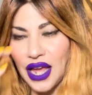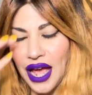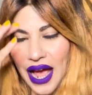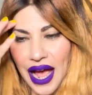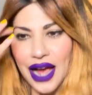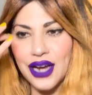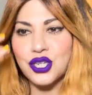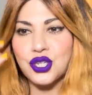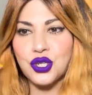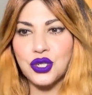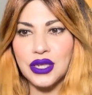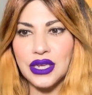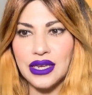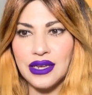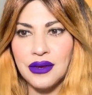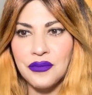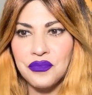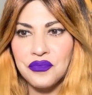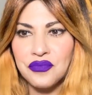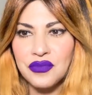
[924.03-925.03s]
actually
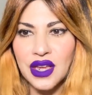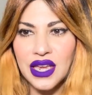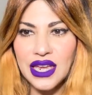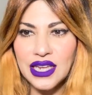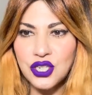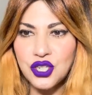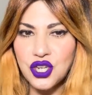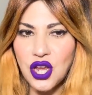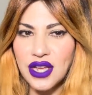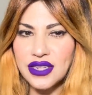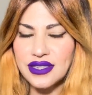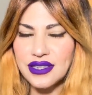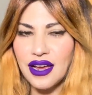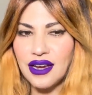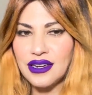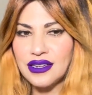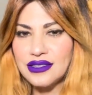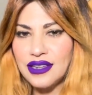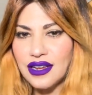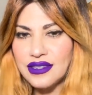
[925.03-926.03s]
it just kind
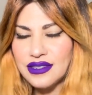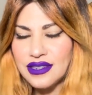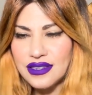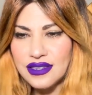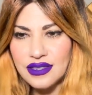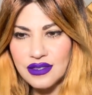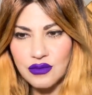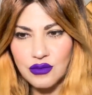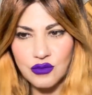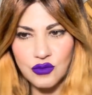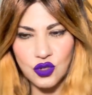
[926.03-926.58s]
of does this